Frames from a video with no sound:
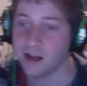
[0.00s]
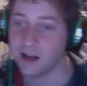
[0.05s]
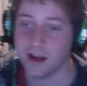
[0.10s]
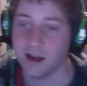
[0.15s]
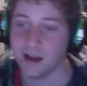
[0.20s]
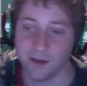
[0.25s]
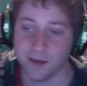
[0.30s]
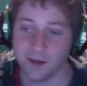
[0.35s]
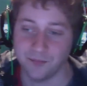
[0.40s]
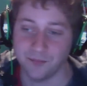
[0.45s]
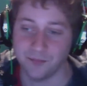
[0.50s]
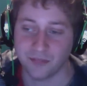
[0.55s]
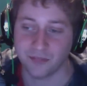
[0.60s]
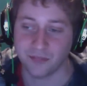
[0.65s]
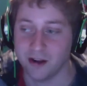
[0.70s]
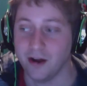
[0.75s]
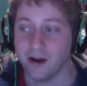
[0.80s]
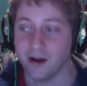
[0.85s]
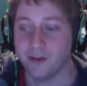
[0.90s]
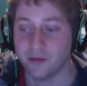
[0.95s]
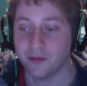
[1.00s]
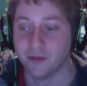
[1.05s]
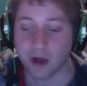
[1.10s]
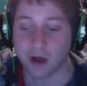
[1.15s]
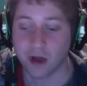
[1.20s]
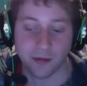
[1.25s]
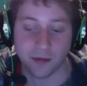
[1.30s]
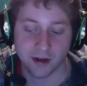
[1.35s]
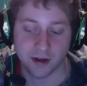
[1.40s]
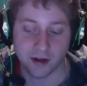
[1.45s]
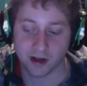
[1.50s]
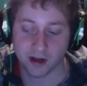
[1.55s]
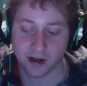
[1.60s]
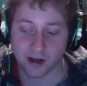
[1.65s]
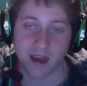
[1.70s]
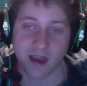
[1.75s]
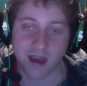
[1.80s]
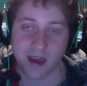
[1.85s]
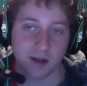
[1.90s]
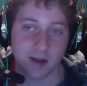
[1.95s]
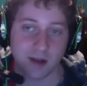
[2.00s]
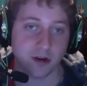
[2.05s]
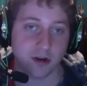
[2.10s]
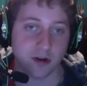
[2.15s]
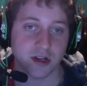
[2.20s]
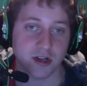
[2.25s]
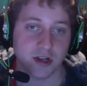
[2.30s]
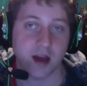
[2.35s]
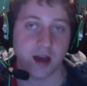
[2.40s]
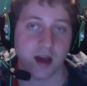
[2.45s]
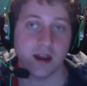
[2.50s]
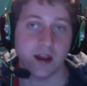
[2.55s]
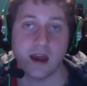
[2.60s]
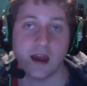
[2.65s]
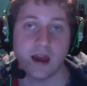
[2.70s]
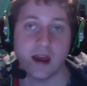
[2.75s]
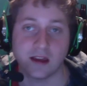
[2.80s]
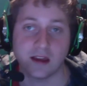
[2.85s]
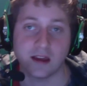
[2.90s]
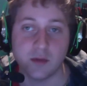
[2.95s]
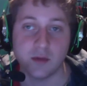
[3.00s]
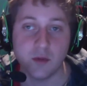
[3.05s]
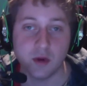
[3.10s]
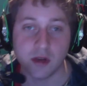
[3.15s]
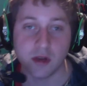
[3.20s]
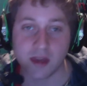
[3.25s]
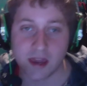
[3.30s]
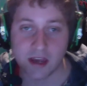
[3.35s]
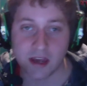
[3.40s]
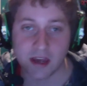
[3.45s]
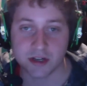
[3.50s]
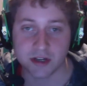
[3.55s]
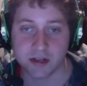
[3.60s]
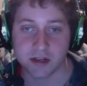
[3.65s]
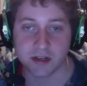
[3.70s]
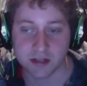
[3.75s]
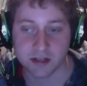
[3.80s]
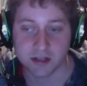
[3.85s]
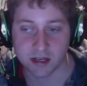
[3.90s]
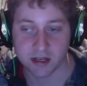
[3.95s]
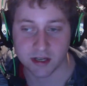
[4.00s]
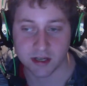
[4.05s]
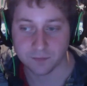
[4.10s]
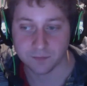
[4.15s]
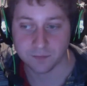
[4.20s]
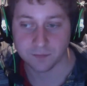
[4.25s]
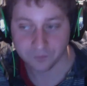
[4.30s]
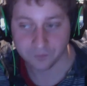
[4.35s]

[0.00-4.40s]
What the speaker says: If I'm dropping a cannonball shot, communication is key.